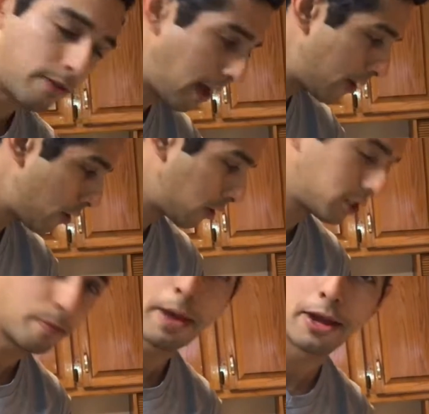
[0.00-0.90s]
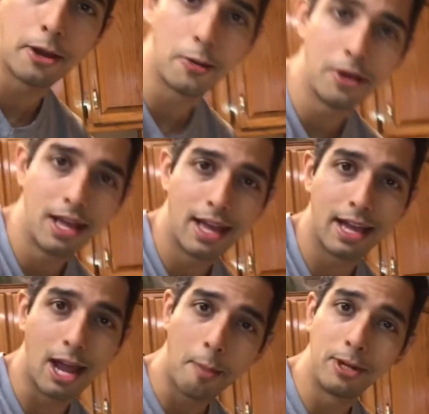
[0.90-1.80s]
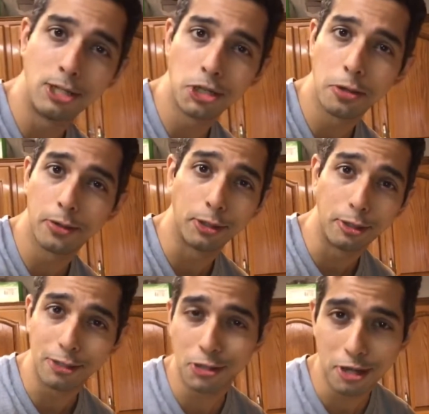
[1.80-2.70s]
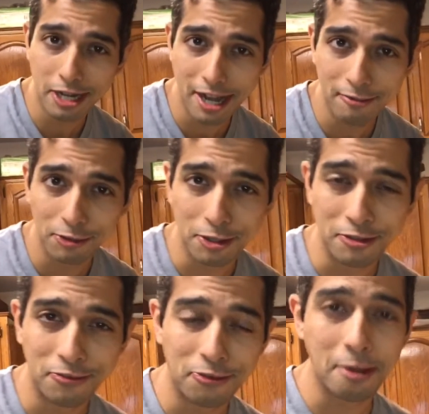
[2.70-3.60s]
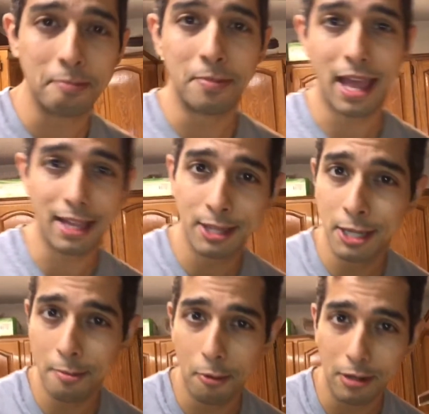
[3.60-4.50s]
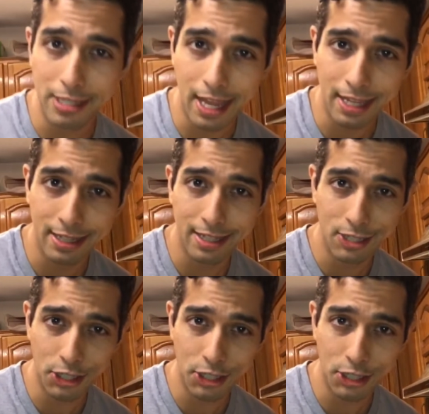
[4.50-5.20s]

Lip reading: We've added our tomato, and now I'm going to show you a little trick I've learned from Anthony Bourdain, the